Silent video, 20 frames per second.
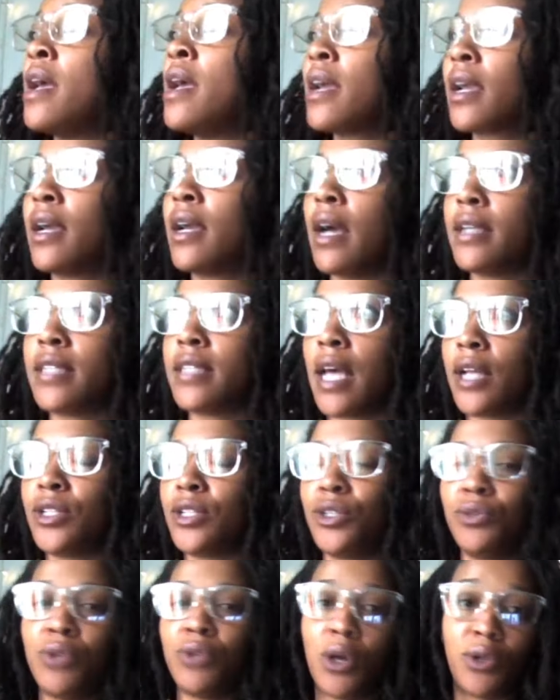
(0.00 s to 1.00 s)
You guys, I
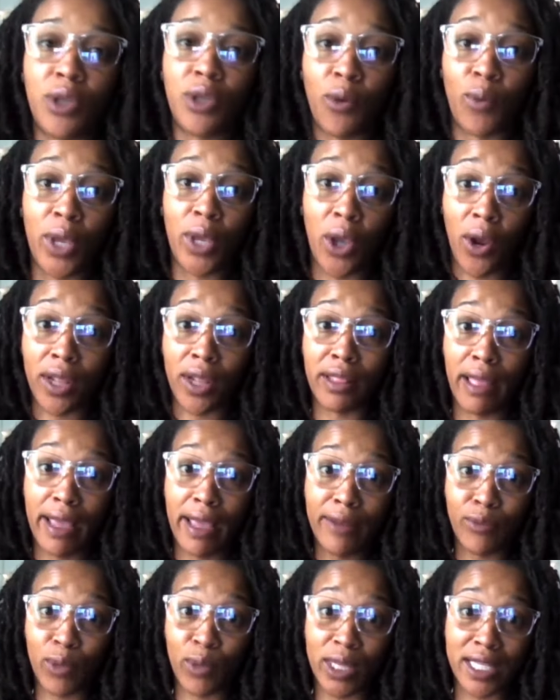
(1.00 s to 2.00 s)
do know that we are
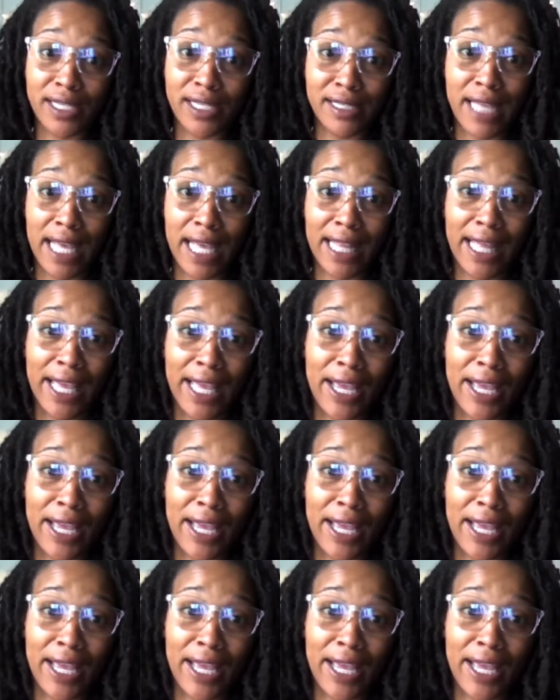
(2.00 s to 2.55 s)
late with this daily